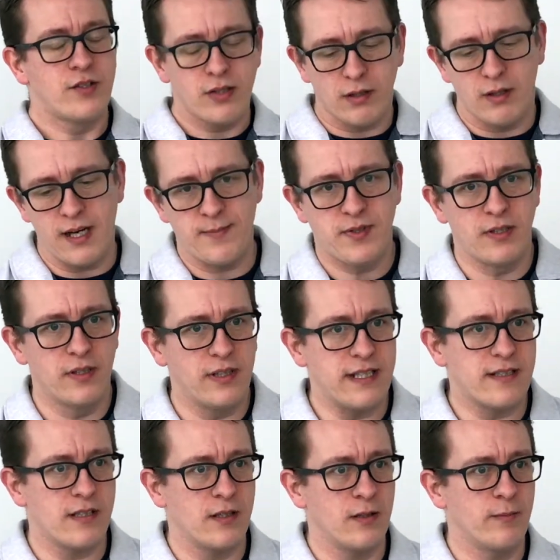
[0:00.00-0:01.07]
Sure,
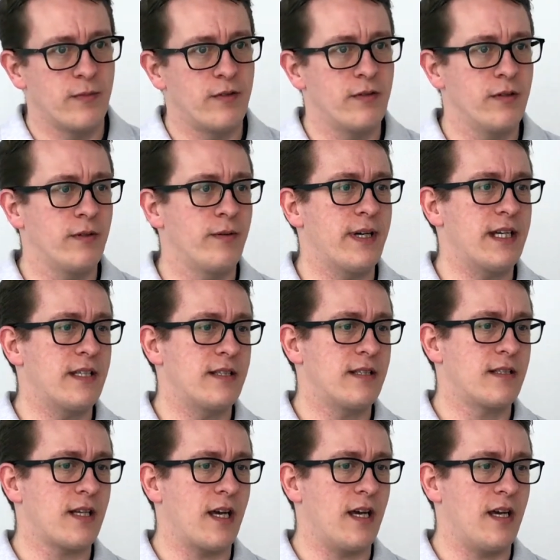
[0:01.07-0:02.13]
absolutely. So Maru
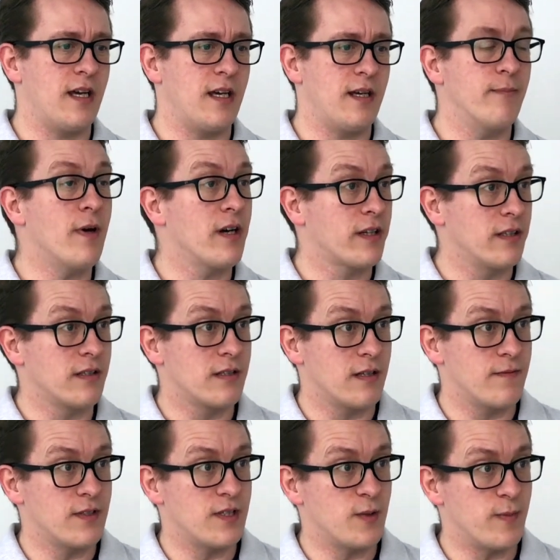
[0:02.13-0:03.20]
is a marketing
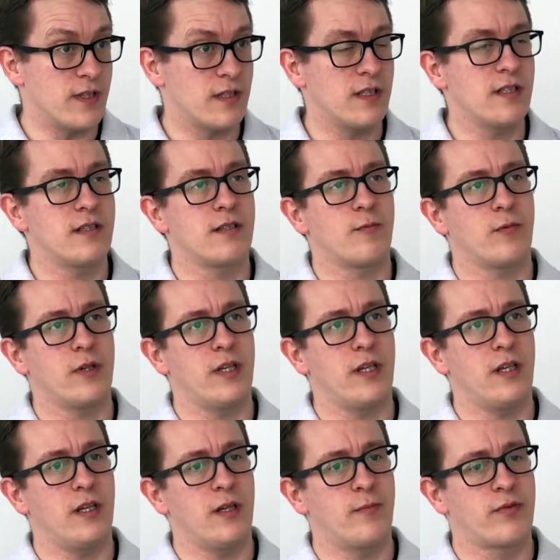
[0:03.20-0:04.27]
services business.
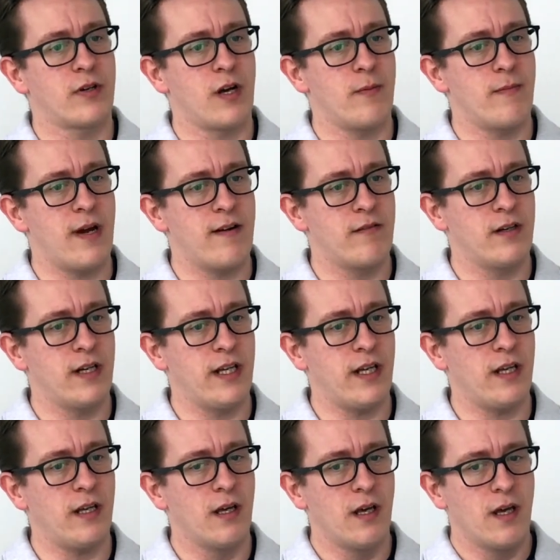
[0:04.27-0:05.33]
We
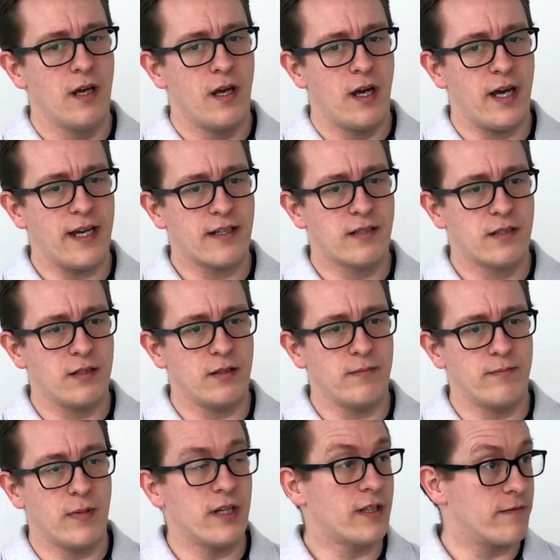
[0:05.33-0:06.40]
primarily
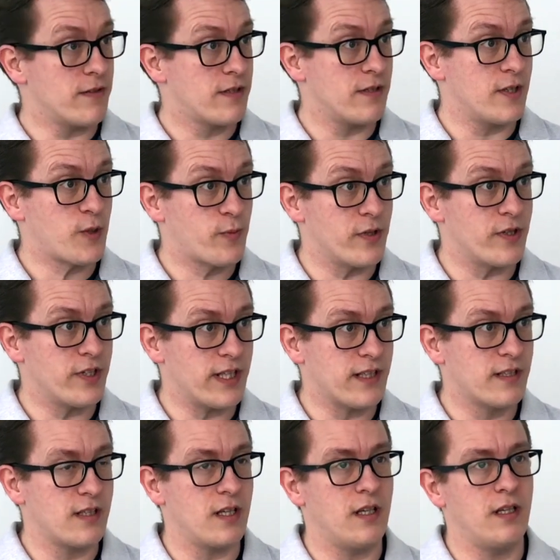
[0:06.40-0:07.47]
execute market research
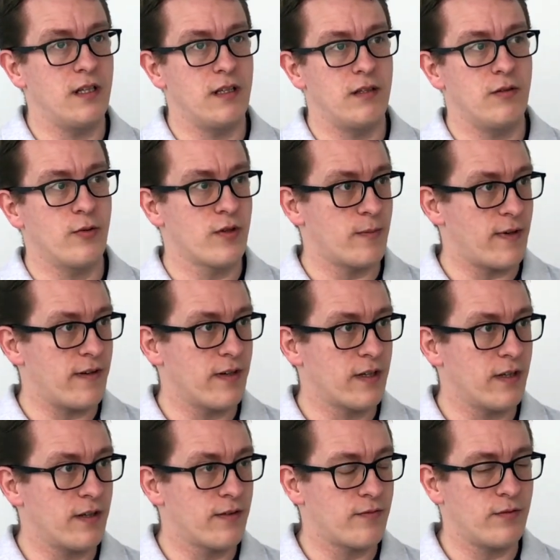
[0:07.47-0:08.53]
projects in North
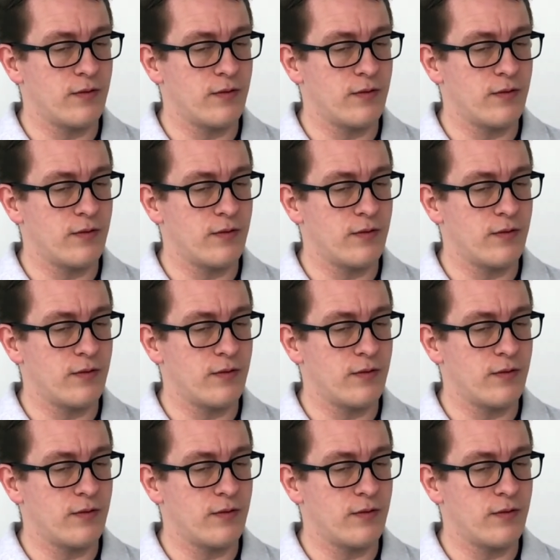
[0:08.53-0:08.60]
America,